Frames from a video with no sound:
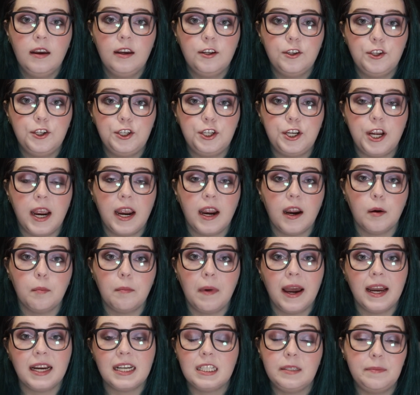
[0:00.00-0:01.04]
share
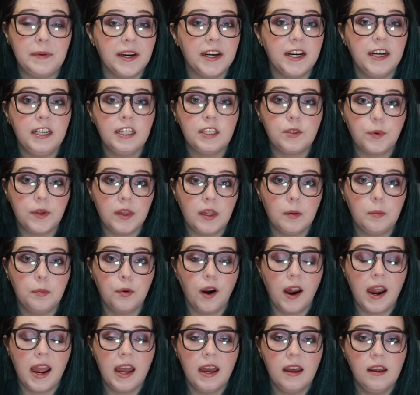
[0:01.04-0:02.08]
my experience with the
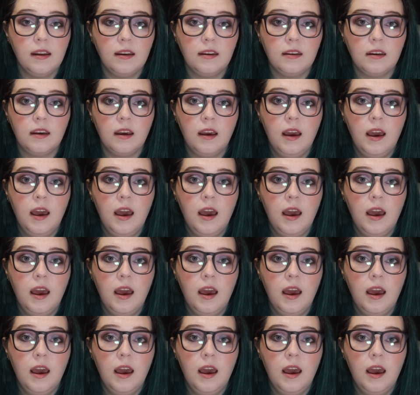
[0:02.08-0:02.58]
brand.